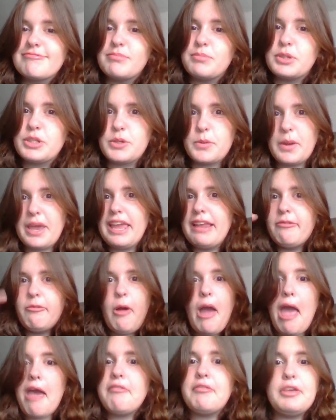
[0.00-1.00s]
between
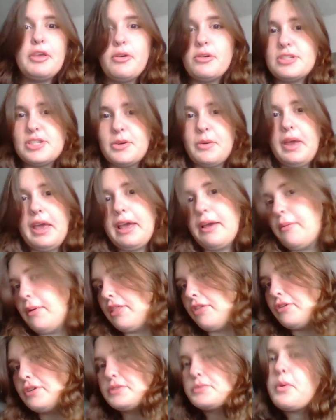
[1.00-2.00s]
whatever you're doing,
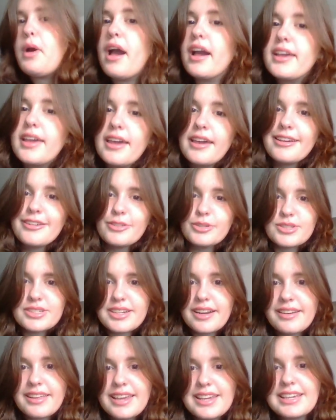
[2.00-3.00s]
whether it's working or
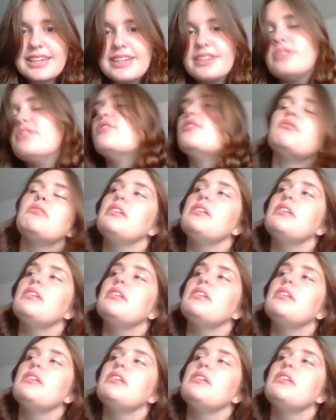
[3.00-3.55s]
studying or